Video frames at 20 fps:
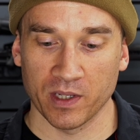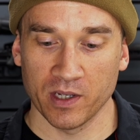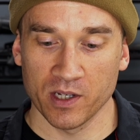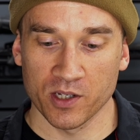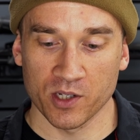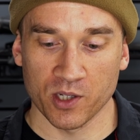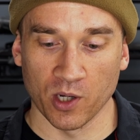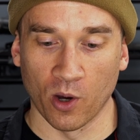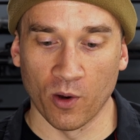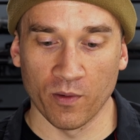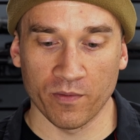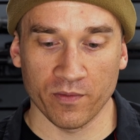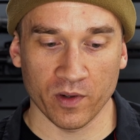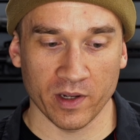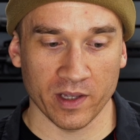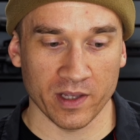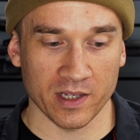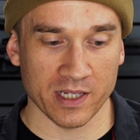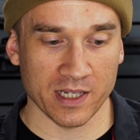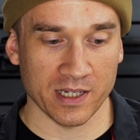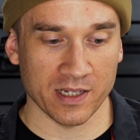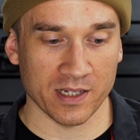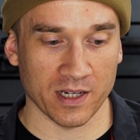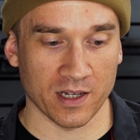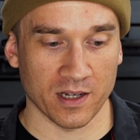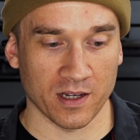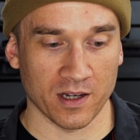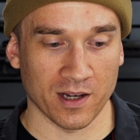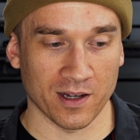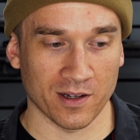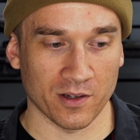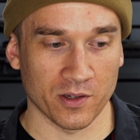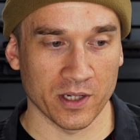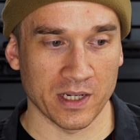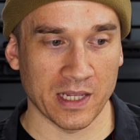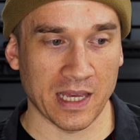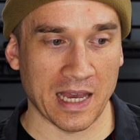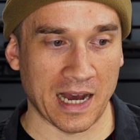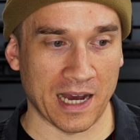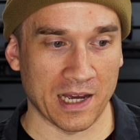So hopefully this is a
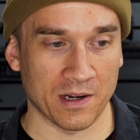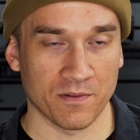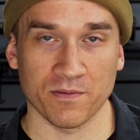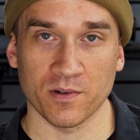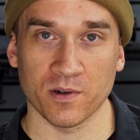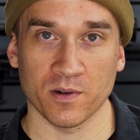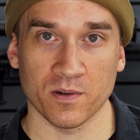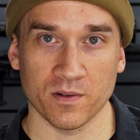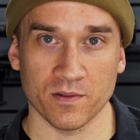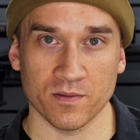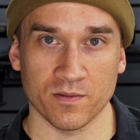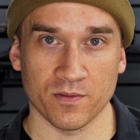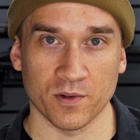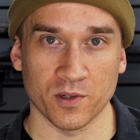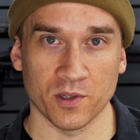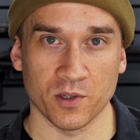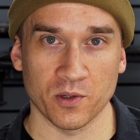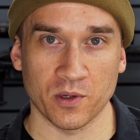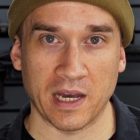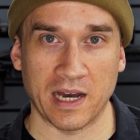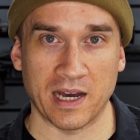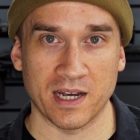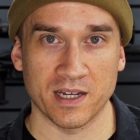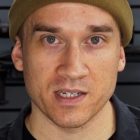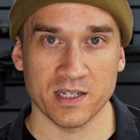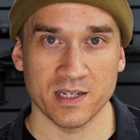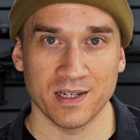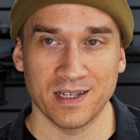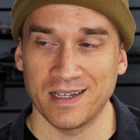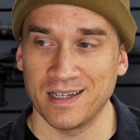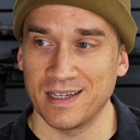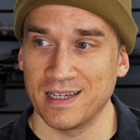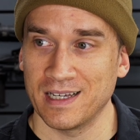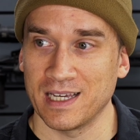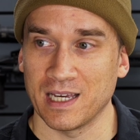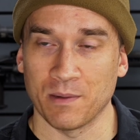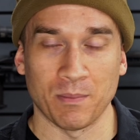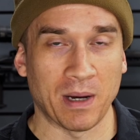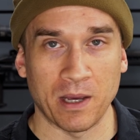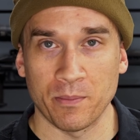good guide for you guys.
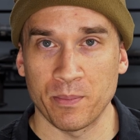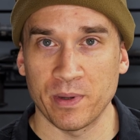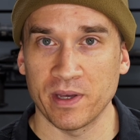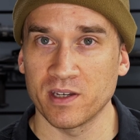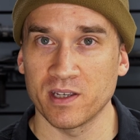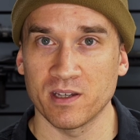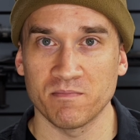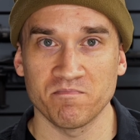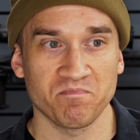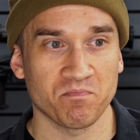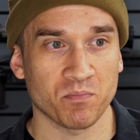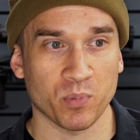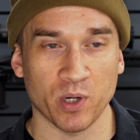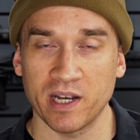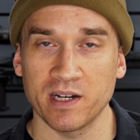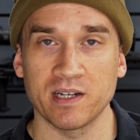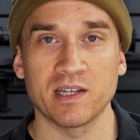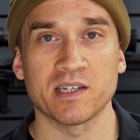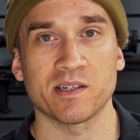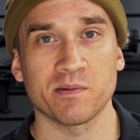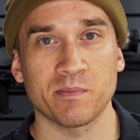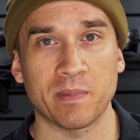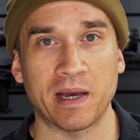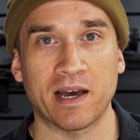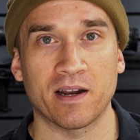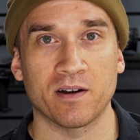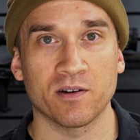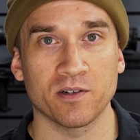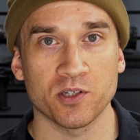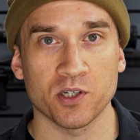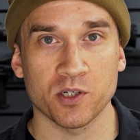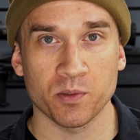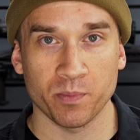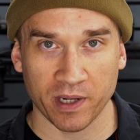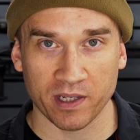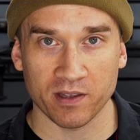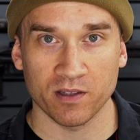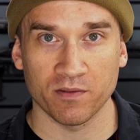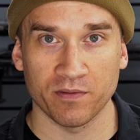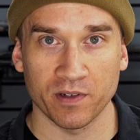In my opinion, brand doesn't matter. Just
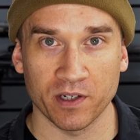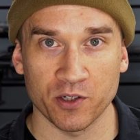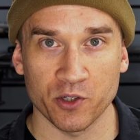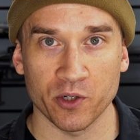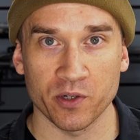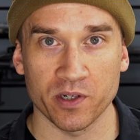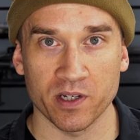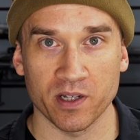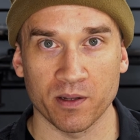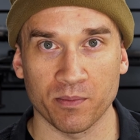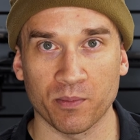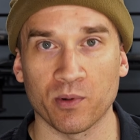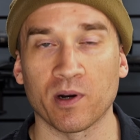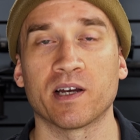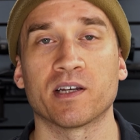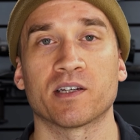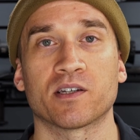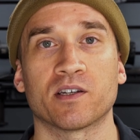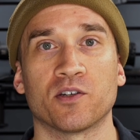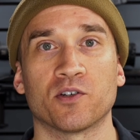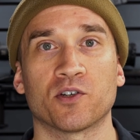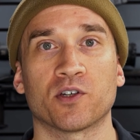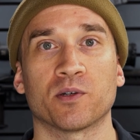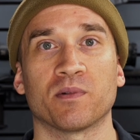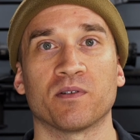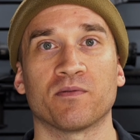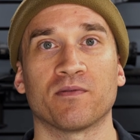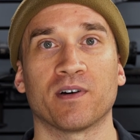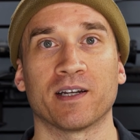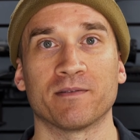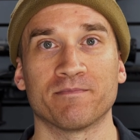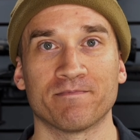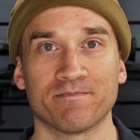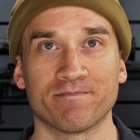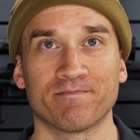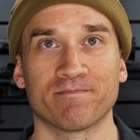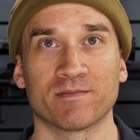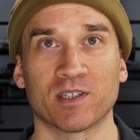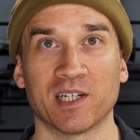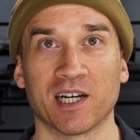pick the features and the price and you should be fine.
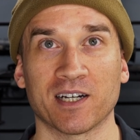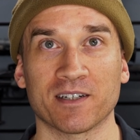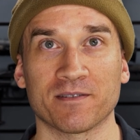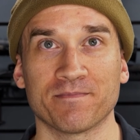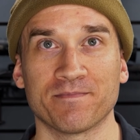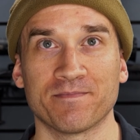Good luck.